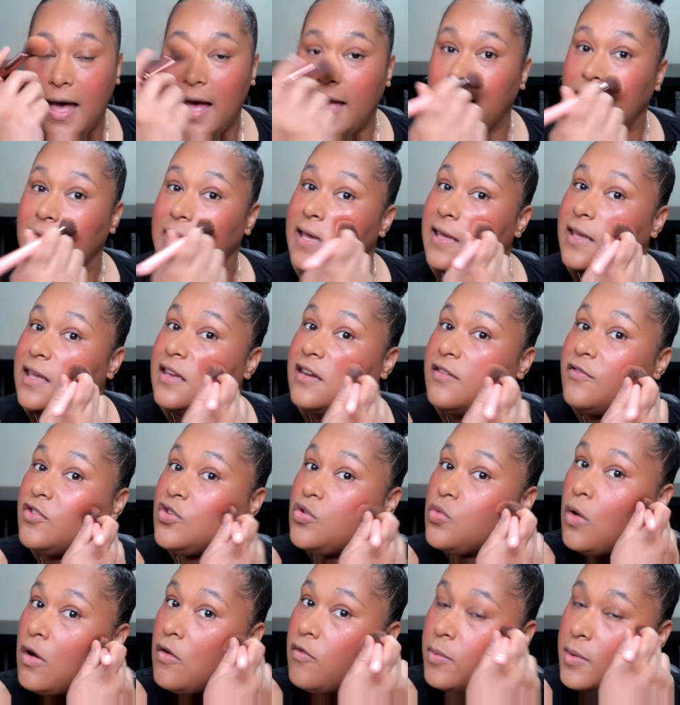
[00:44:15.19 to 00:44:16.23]
I can't get in for
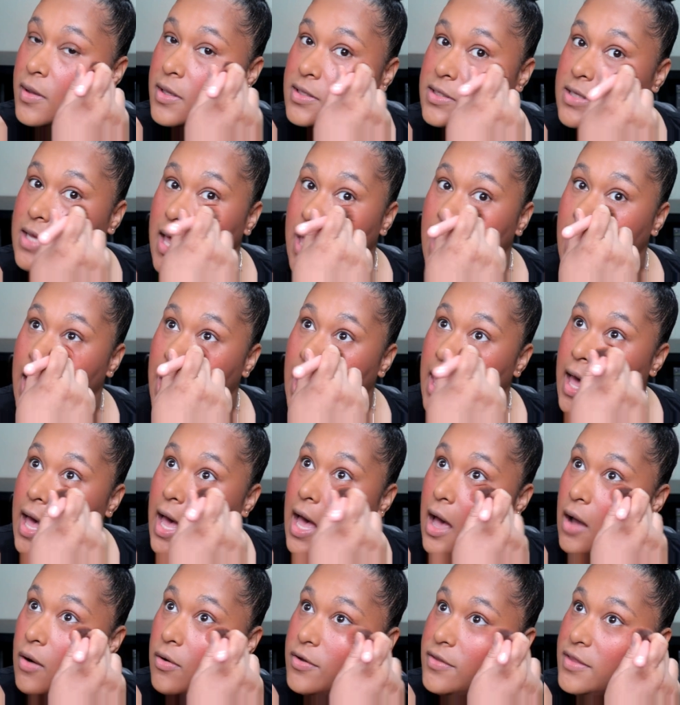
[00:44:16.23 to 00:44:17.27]
12 months,
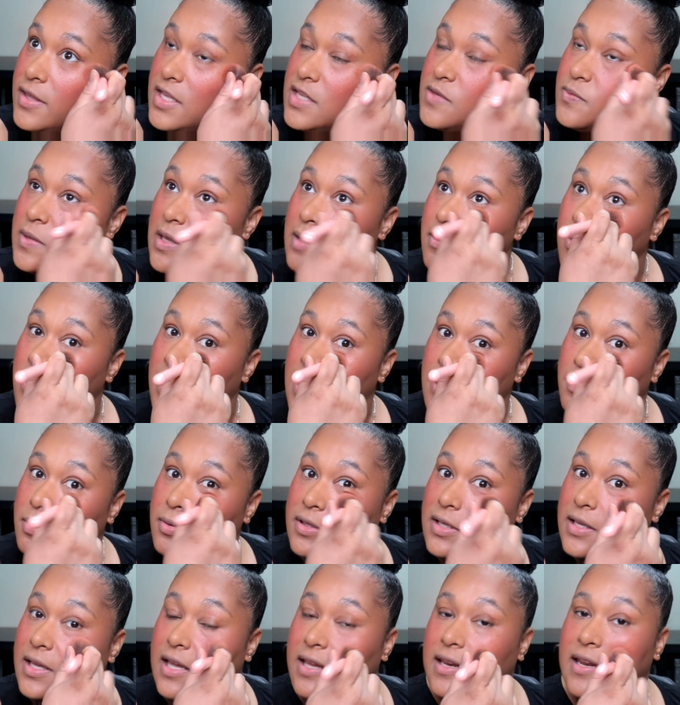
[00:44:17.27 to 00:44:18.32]
how are these people able
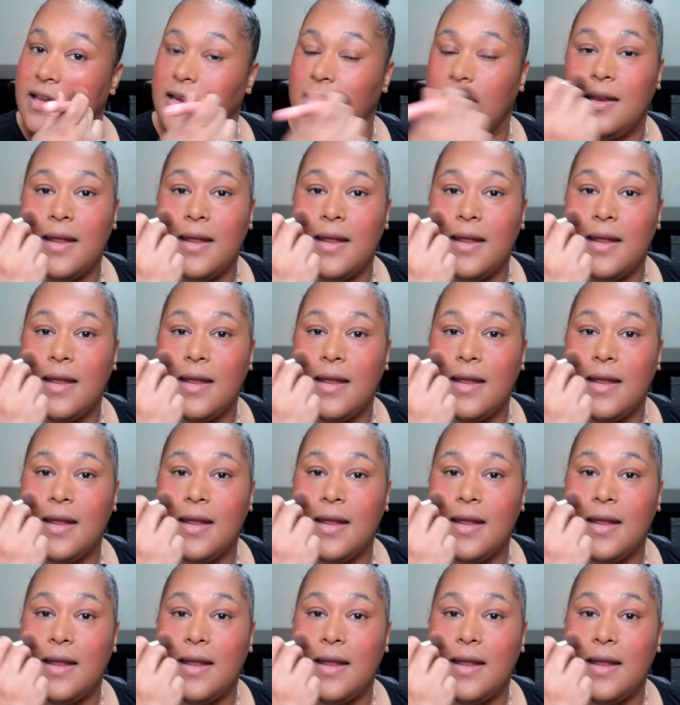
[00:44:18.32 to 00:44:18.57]
to get in?